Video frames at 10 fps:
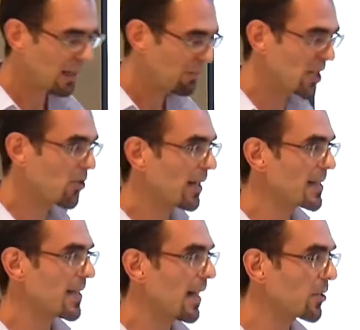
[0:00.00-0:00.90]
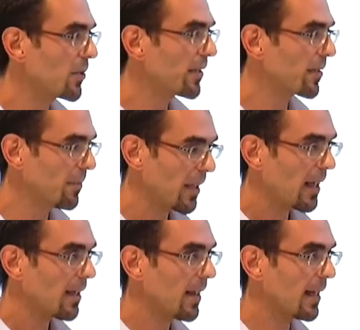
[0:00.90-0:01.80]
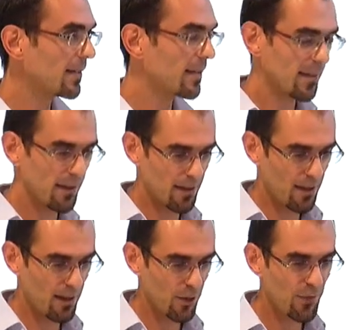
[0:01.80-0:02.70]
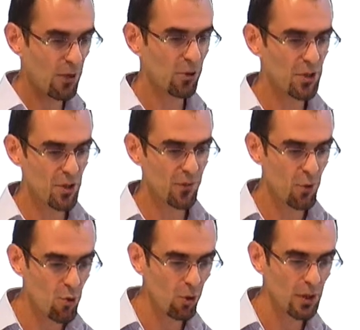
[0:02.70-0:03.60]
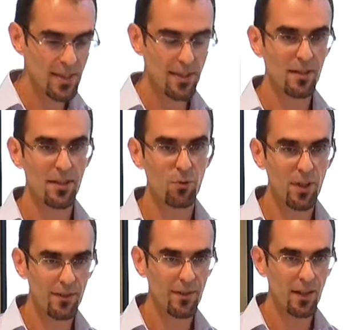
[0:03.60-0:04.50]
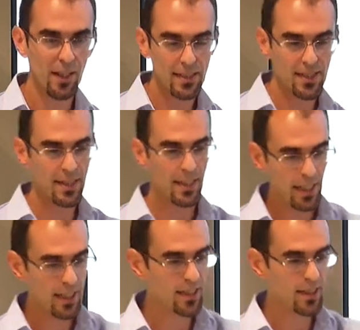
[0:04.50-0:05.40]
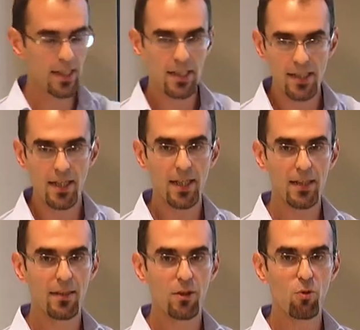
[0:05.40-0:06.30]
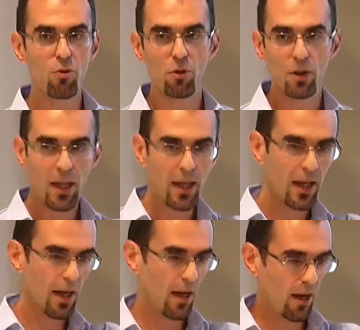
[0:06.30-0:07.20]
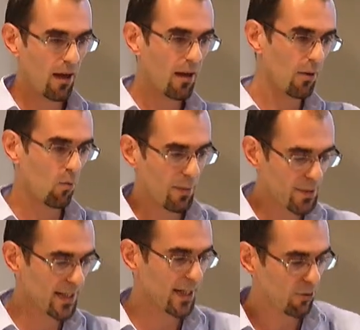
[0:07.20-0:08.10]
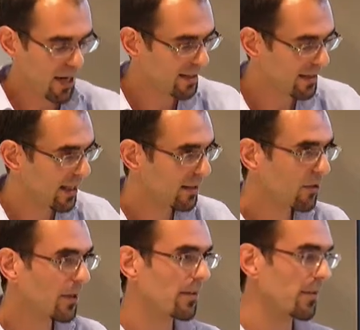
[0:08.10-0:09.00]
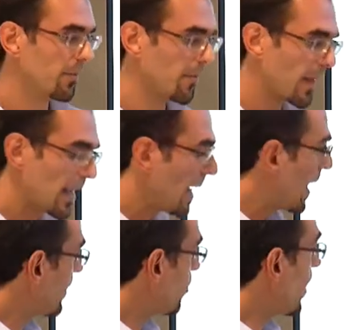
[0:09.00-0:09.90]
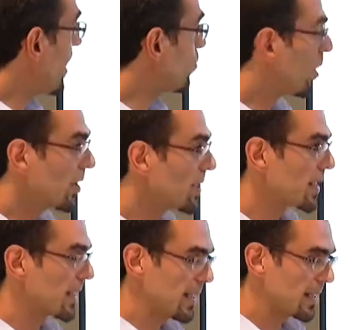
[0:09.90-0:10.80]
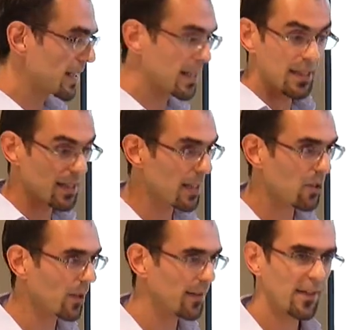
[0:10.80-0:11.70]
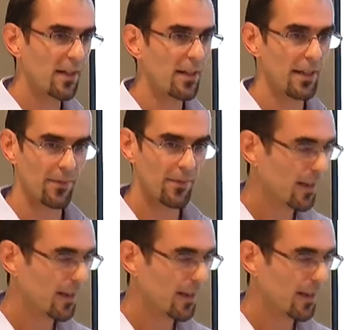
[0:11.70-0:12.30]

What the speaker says: PageRank is the algorithm that the founders of Google started with, and that still is inside the Google website ranking algorithm. And the way it works is statistical entirely.